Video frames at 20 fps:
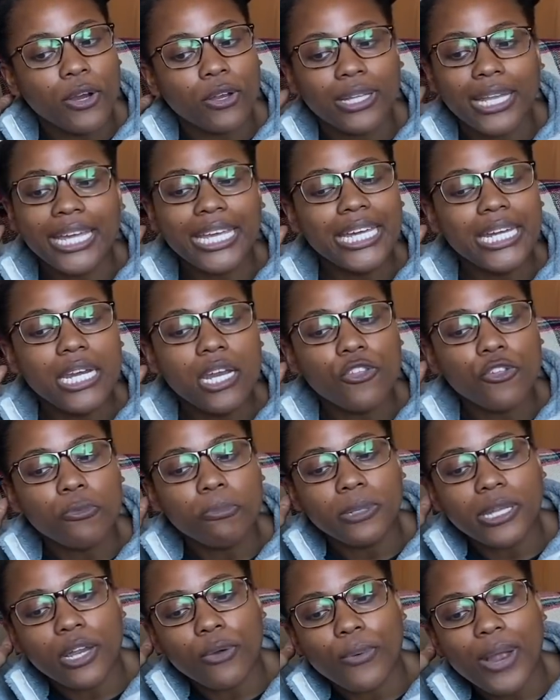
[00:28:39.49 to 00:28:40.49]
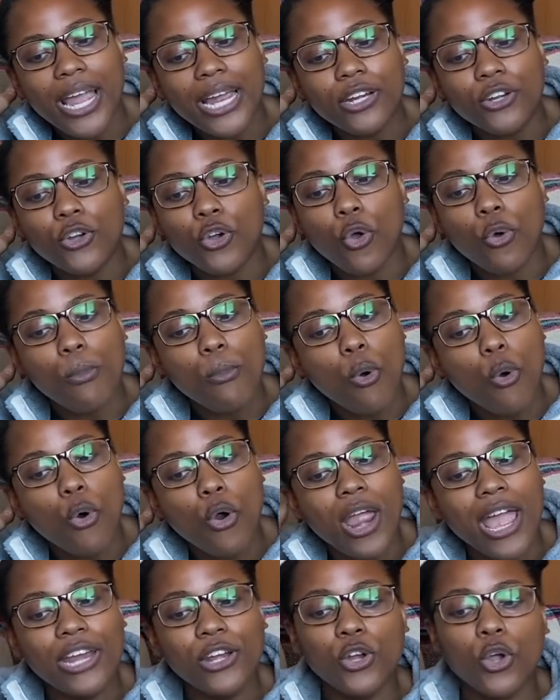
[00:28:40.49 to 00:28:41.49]
like any other playwright, no more
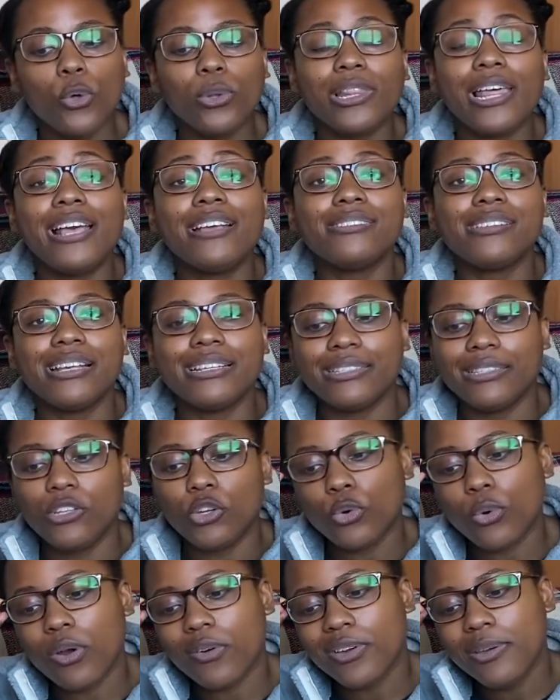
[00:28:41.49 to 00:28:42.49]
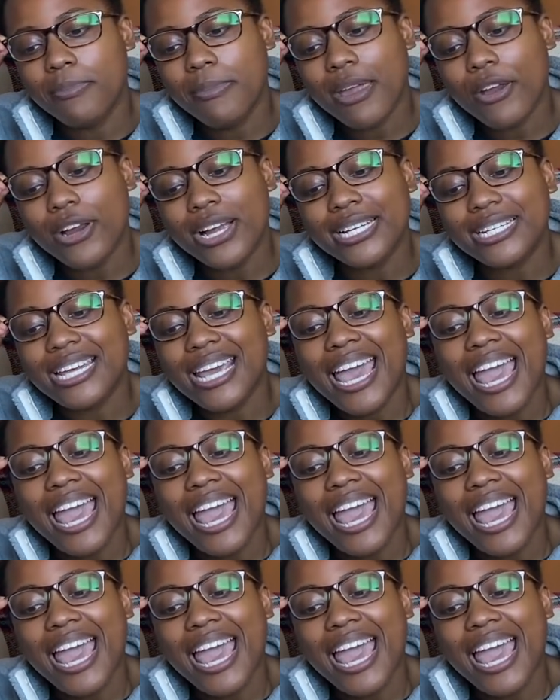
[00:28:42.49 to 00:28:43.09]
and no less has literary merit.